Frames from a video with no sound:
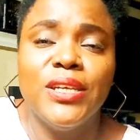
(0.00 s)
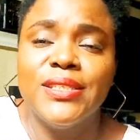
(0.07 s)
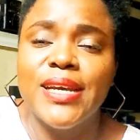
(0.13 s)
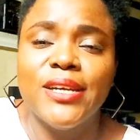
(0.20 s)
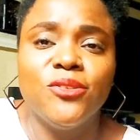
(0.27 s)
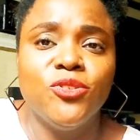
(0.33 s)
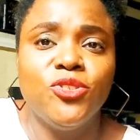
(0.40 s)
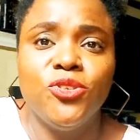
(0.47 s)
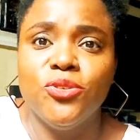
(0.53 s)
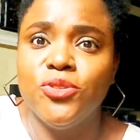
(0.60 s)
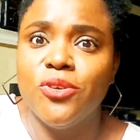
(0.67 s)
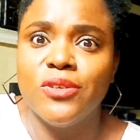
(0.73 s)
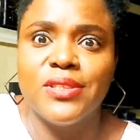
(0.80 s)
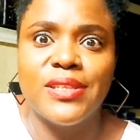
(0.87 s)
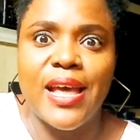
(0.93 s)
decide to choose
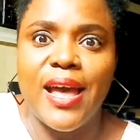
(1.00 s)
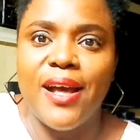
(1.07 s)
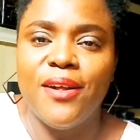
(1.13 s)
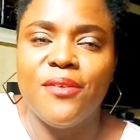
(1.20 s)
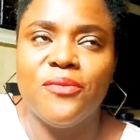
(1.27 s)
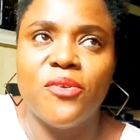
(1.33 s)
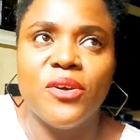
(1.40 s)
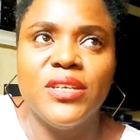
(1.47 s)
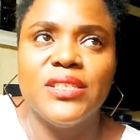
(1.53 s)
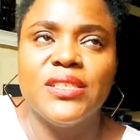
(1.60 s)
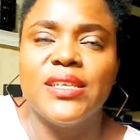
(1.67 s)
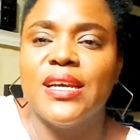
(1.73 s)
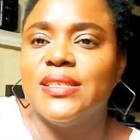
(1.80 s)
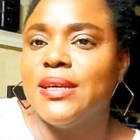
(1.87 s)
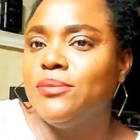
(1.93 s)
your style. For
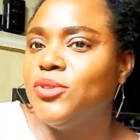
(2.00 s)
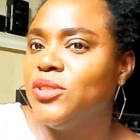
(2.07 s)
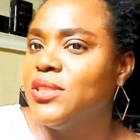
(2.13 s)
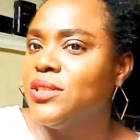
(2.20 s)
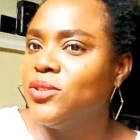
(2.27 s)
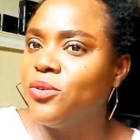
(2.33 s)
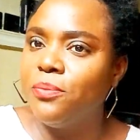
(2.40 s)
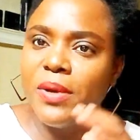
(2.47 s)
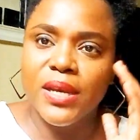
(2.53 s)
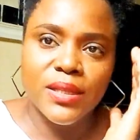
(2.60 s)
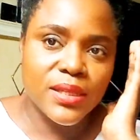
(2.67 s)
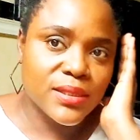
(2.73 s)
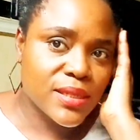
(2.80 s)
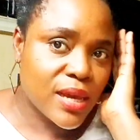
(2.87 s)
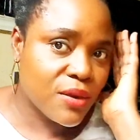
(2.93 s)
instance, I'm choosing to make
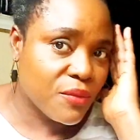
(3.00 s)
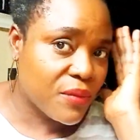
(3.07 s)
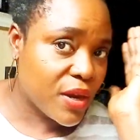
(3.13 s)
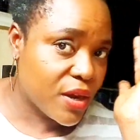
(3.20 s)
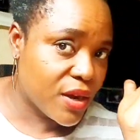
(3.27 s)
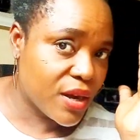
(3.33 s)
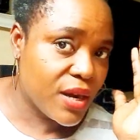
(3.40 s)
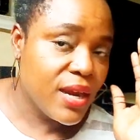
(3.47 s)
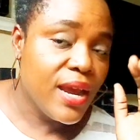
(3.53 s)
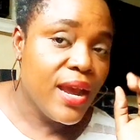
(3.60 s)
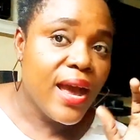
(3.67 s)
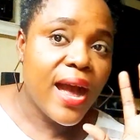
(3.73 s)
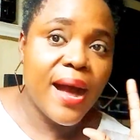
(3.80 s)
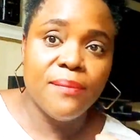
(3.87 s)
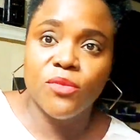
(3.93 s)
this kind of hair.
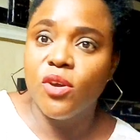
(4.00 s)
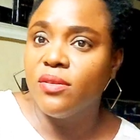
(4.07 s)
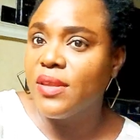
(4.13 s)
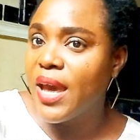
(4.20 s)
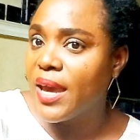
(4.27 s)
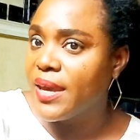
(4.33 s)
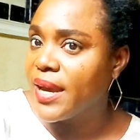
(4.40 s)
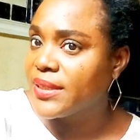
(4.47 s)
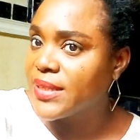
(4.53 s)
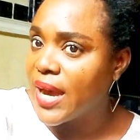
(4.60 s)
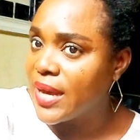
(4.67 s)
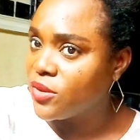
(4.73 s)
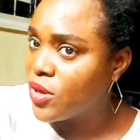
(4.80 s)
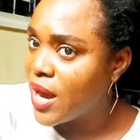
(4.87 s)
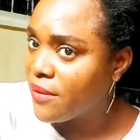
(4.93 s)
I'm not there yet.
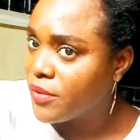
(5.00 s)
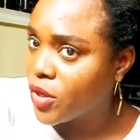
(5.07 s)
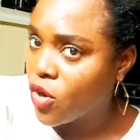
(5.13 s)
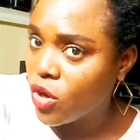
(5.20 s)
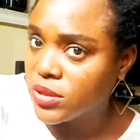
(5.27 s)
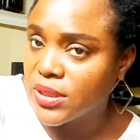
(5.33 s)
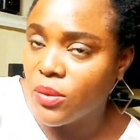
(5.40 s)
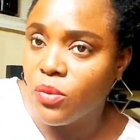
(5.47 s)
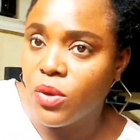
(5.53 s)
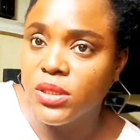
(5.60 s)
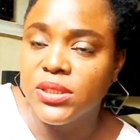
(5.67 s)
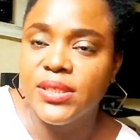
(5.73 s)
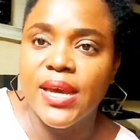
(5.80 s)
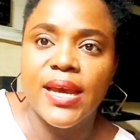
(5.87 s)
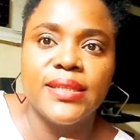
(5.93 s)
I don't have the cut I
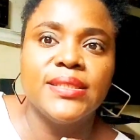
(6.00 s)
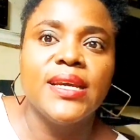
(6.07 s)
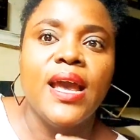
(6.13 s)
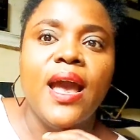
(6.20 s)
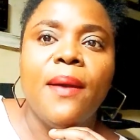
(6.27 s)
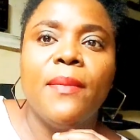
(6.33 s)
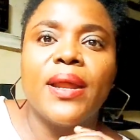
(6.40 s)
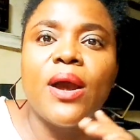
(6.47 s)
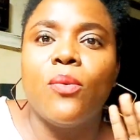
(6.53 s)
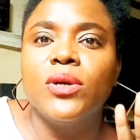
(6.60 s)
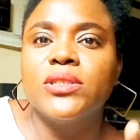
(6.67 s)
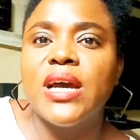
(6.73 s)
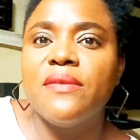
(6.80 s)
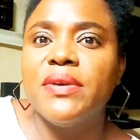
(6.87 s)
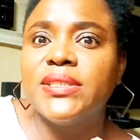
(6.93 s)
want yet, but I want
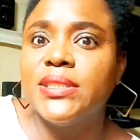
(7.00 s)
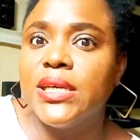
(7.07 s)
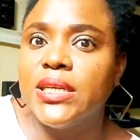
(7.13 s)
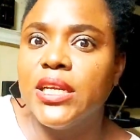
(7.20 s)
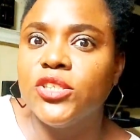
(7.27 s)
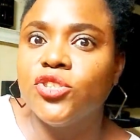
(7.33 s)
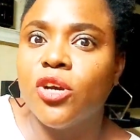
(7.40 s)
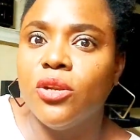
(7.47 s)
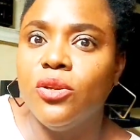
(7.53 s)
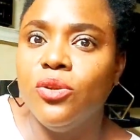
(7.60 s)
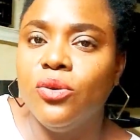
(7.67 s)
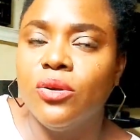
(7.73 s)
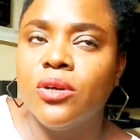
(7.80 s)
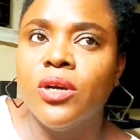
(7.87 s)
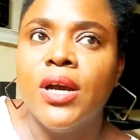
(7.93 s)
to have a signature
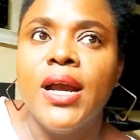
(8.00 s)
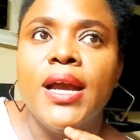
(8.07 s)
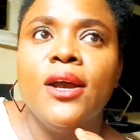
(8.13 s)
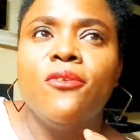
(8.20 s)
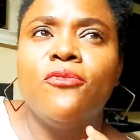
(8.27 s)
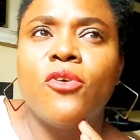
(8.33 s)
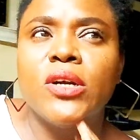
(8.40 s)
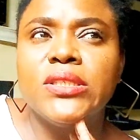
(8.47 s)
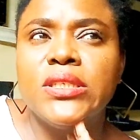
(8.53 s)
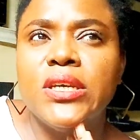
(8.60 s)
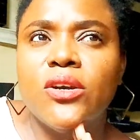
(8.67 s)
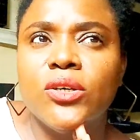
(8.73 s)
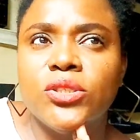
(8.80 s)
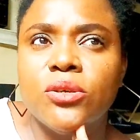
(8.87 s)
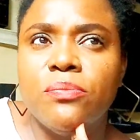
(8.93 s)
look. 40
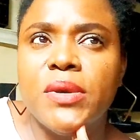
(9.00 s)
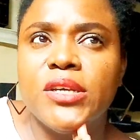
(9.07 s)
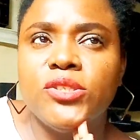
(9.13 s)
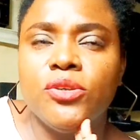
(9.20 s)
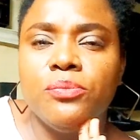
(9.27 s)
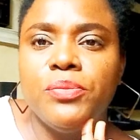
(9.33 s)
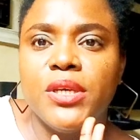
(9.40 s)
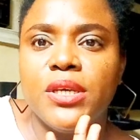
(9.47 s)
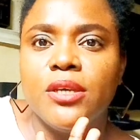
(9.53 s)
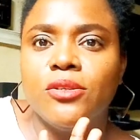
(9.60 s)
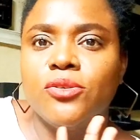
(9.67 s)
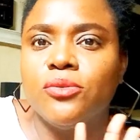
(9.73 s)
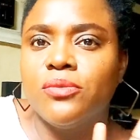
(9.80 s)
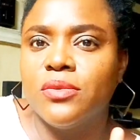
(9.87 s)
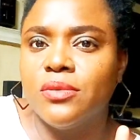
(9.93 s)
also makes you begin
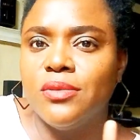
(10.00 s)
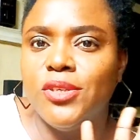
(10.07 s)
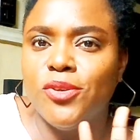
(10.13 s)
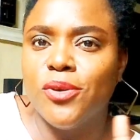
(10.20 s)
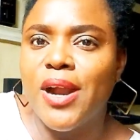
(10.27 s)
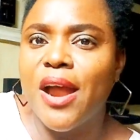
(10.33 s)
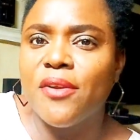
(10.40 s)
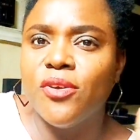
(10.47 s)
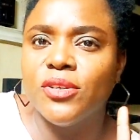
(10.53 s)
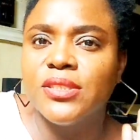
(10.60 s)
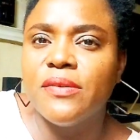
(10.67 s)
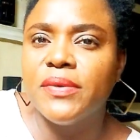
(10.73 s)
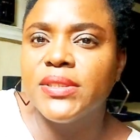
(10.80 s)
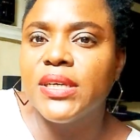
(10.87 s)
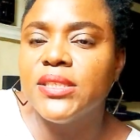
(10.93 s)
to you know carry
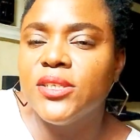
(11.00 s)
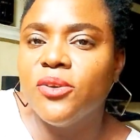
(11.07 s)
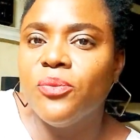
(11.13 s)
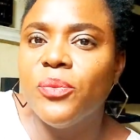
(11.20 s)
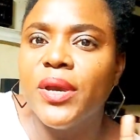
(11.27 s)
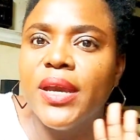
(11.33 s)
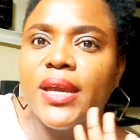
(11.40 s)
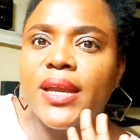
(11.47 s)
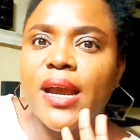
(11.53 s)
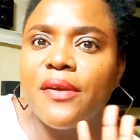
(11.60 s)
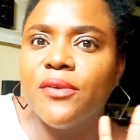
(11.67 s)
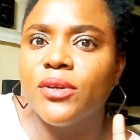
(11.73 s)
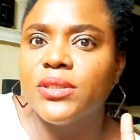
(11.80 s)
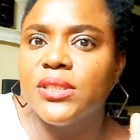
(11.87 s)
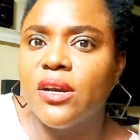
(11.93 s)
yourself a certain way carry
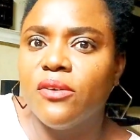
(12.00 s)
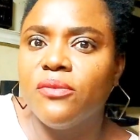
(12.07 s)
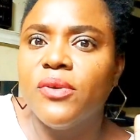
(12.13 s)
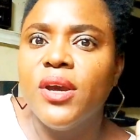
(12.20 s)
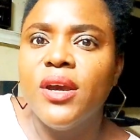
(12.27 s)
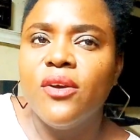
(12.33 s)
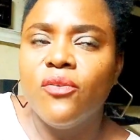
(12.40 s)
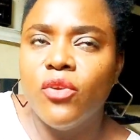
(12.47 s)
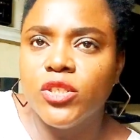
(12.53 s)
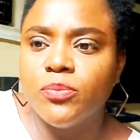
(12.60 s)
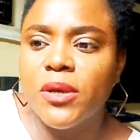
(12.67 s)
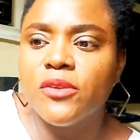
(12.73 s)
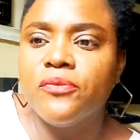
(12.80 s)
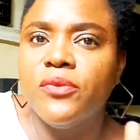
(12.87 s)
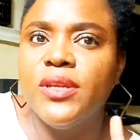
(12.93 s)
yourself
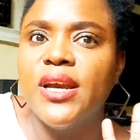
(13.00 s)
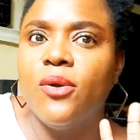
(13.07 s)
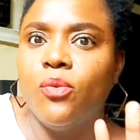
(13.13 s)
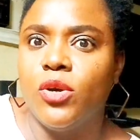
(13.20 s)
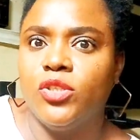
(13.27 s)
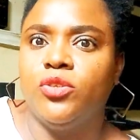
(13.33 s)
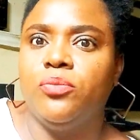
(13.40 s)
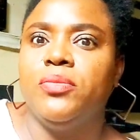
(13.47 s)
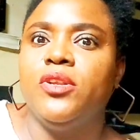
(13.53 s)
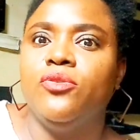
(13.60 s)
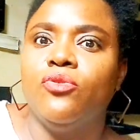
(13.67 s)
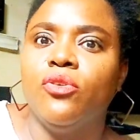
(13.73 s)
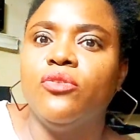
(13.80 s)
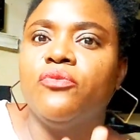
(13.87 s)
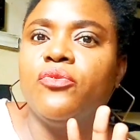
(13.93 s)
respectfully and want to be
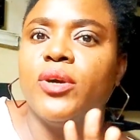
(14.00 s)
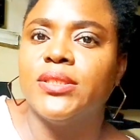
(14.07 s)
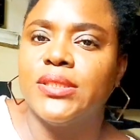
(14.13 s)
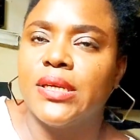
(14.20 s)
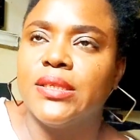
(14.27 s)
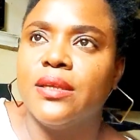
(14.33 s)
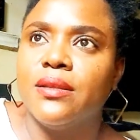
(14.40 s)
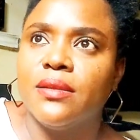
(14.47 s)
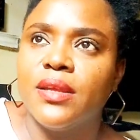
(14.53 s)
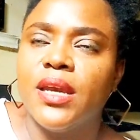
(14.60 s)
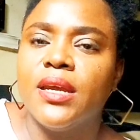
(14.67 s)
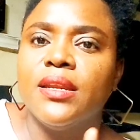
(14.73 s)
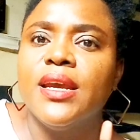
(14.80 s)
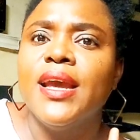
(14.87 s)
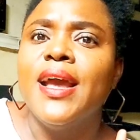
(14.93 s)
known for a certain
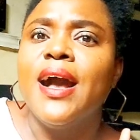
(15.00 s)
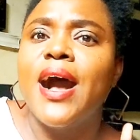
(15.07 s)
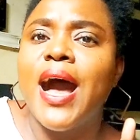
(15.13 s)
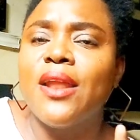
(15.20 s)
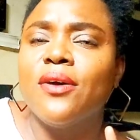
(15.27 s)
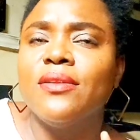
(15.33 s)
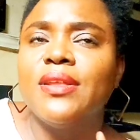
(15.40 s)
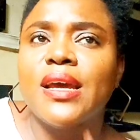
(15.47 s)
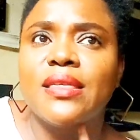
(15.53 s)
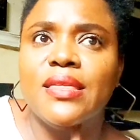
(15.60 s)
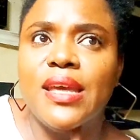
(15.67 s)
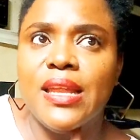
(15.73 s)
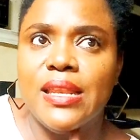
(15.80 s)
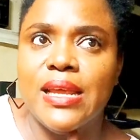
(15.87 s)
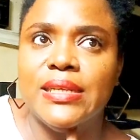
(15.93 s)
thing another
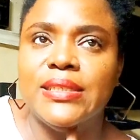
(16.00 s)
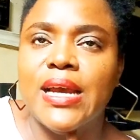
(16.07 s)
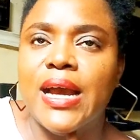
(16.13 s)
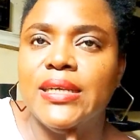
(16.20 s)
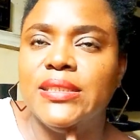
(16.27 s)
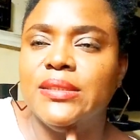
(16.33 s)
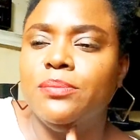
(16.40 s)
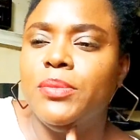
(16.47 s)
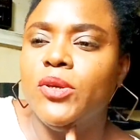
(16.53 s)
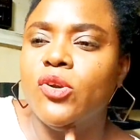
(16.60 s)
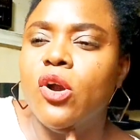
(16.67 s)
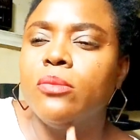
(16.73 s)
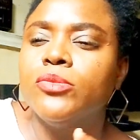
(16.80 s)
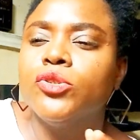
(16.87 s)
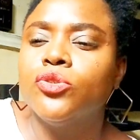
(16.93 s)
thing that has
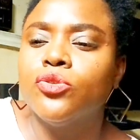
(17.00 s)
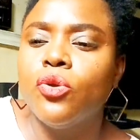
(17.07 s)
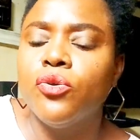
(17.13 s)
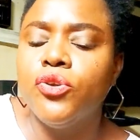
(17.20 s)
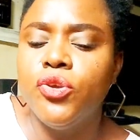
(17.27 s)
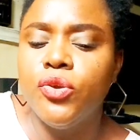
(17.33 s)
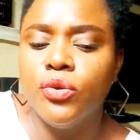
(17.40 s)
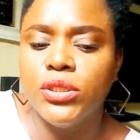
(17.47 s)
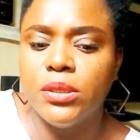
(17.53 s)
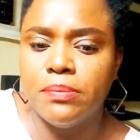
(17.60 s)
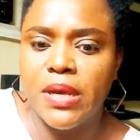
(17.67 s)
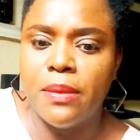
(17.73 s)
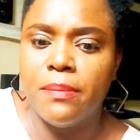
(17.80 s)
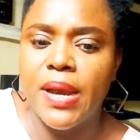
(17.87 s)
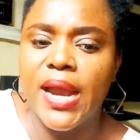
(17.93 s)
become so huge in
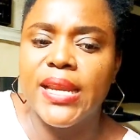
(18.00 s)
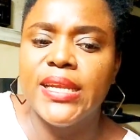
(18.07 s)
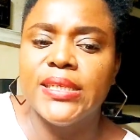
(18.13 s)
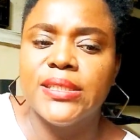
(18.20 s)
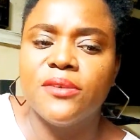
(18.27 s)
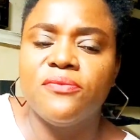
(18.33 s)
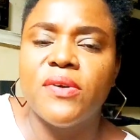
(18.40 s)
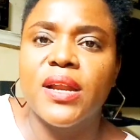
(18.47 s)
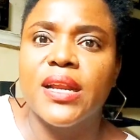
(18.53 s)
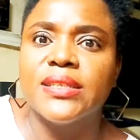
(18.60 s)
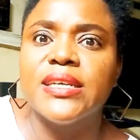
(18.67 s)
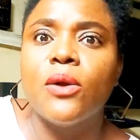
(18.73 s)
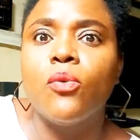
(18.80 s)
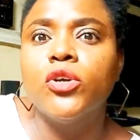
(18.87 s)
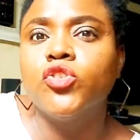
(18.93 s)
my mind is the fact that
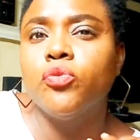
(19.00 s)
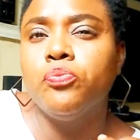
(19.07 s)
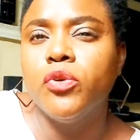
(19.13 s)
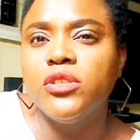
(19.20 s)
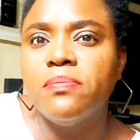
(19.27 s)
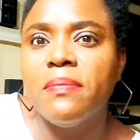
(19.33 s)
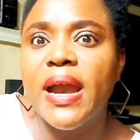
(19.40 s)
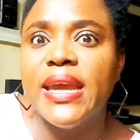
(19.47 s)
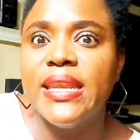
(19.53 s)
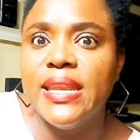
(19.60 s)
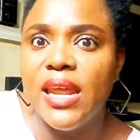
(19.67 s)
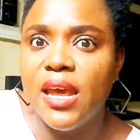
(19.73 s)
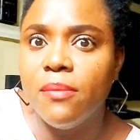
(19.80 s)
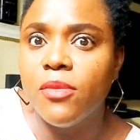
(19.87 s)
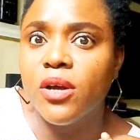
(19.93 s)
i want to put my
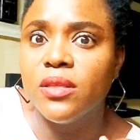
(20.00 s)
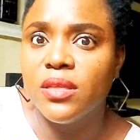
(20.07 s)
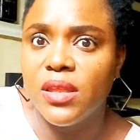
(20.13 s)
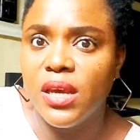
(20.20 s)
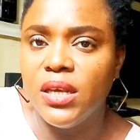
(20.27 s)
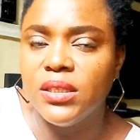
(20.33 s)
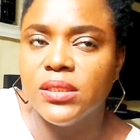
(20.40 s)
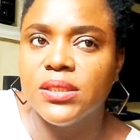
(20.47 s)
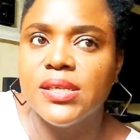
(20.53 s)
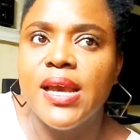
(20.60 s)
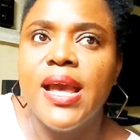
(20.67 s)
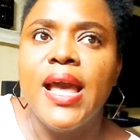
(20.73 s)
name on things